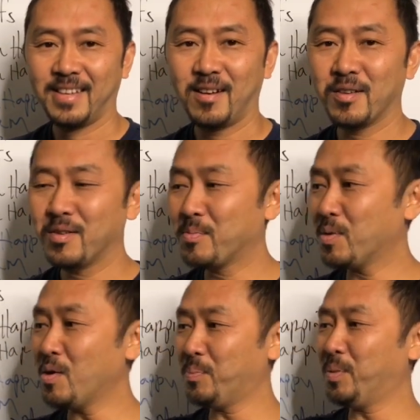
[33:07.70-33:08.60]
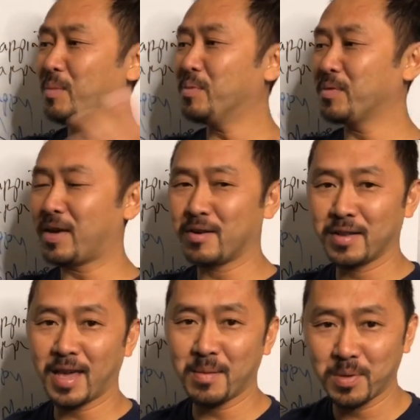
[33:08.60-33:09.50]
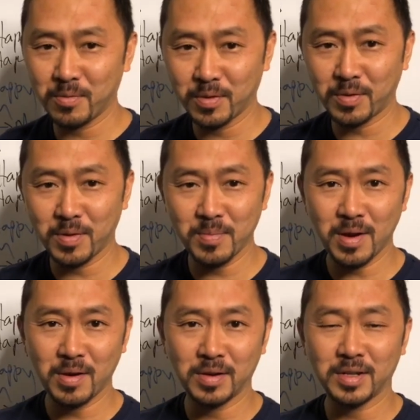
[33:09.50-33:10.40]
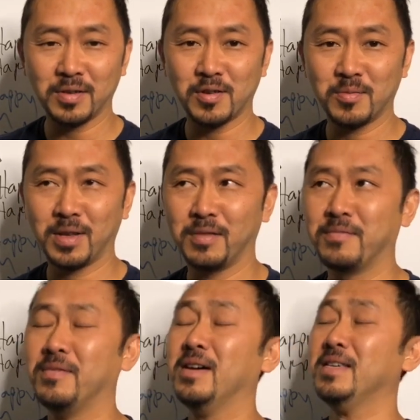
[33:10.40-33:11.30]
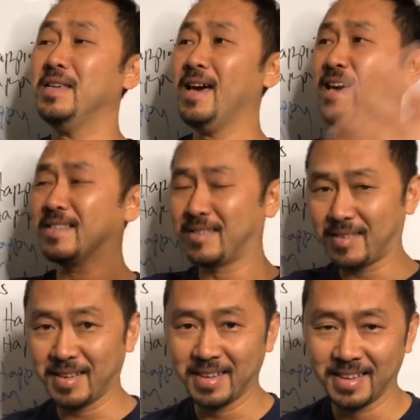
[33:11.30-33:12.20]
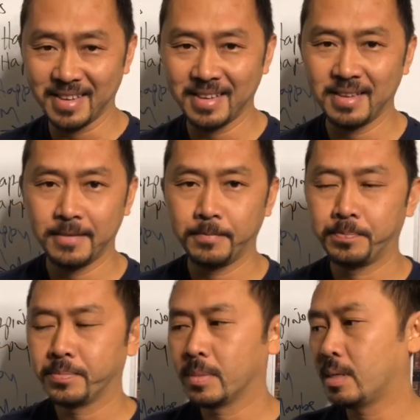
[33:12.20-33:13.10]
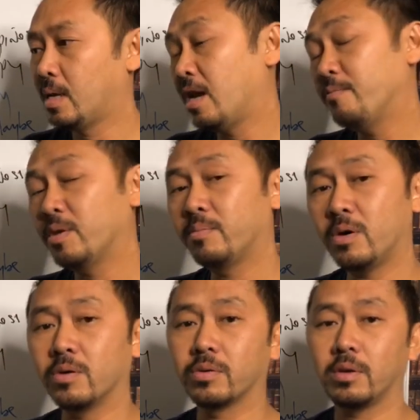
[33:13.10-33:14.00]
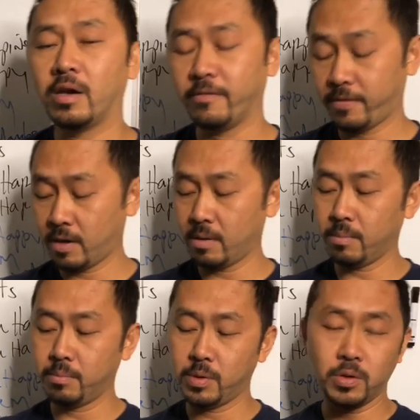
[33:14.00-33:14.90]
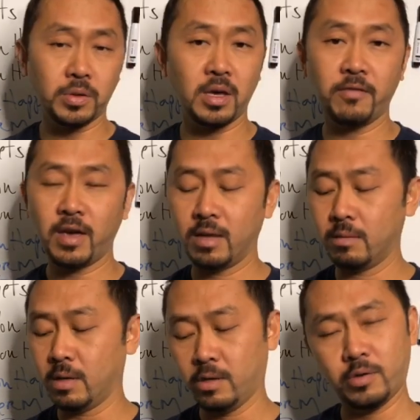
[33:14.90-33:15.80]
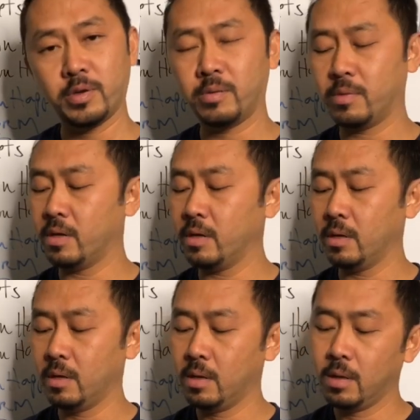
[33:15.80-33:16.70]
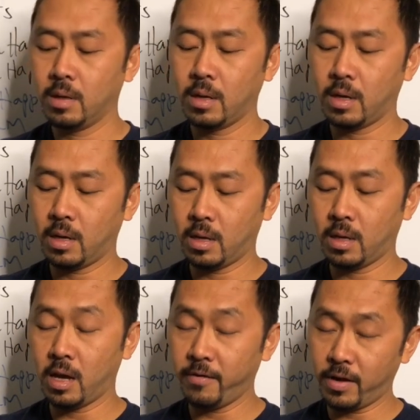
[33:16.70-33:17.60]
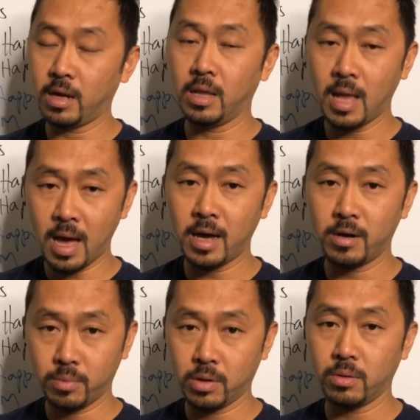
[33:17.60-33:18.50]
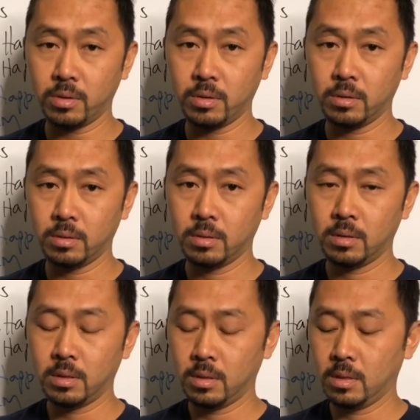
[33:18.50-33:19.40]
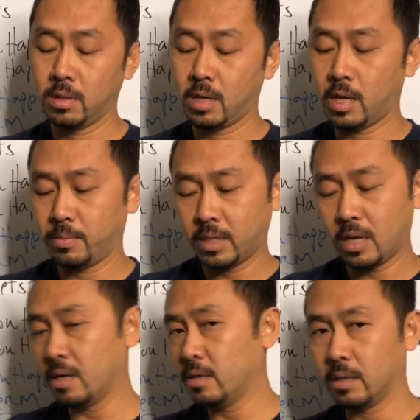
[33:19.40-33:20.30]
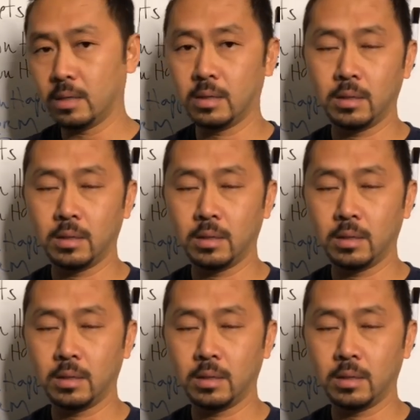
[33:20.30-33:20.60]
Are there broke people that are unhappy with their marriage and their home life? Fuck yes. And I've been both. Both have had a little bit of money. And I've had a lot of broke. And I'm telling you,